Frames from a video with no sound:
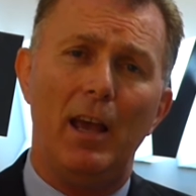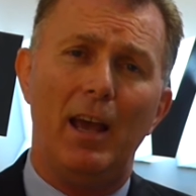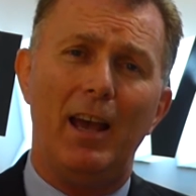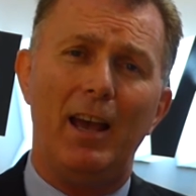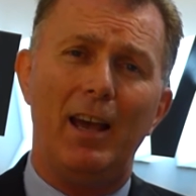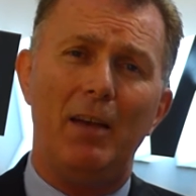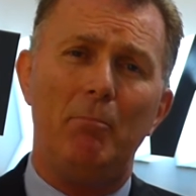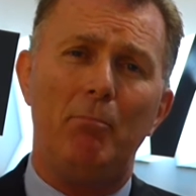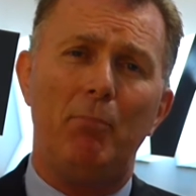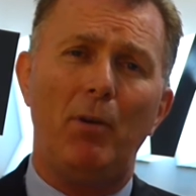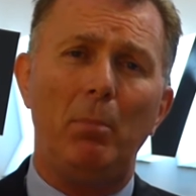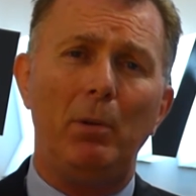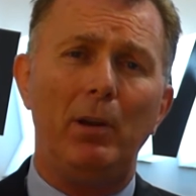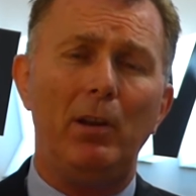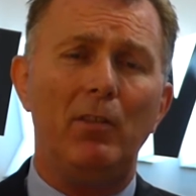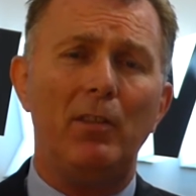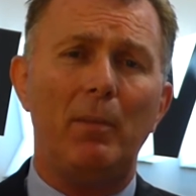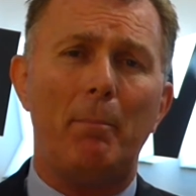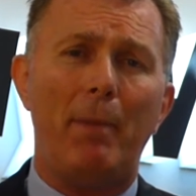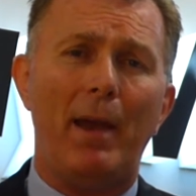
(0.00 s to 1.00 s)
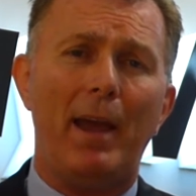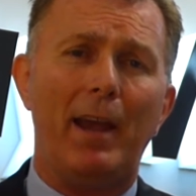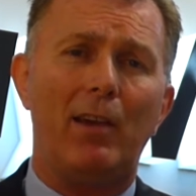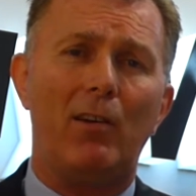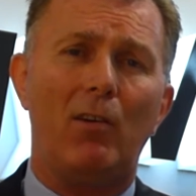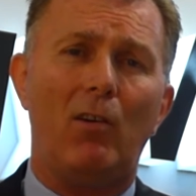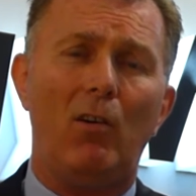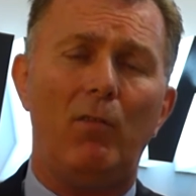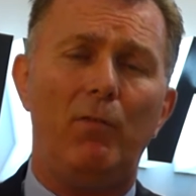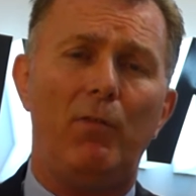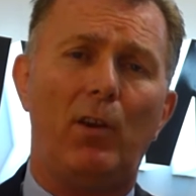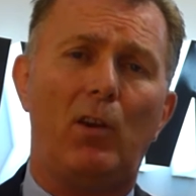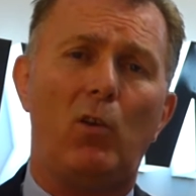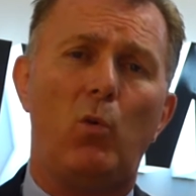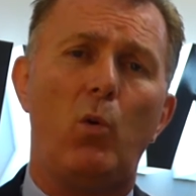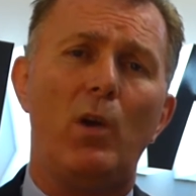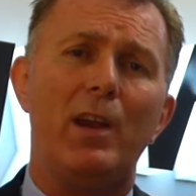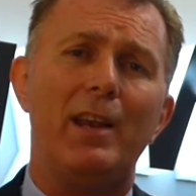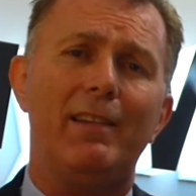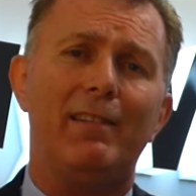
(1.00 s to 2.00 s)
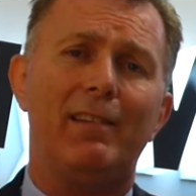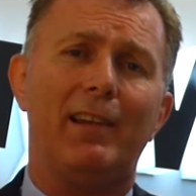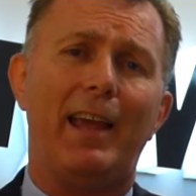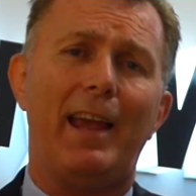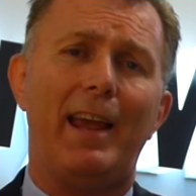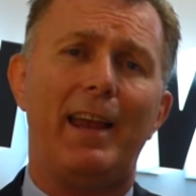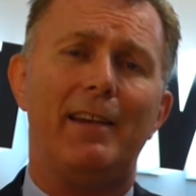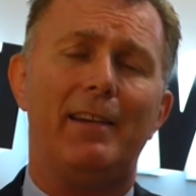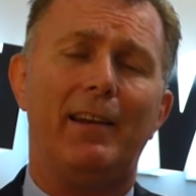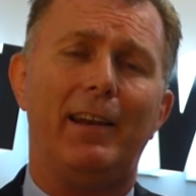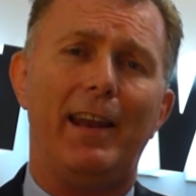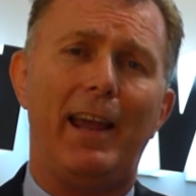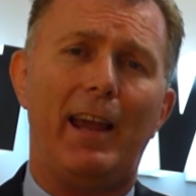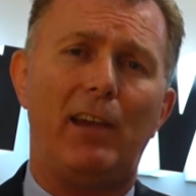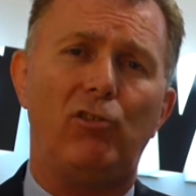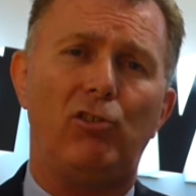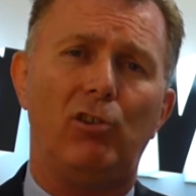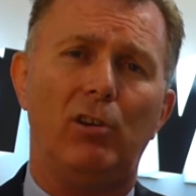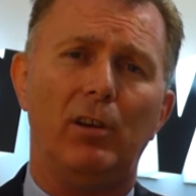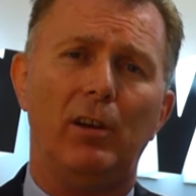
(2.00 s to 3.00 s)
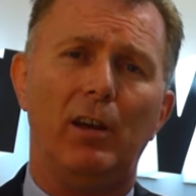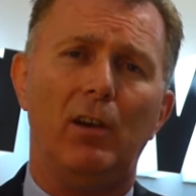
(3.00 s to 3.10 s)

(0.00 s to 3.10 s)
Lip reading: probably on the back of the Queensland election.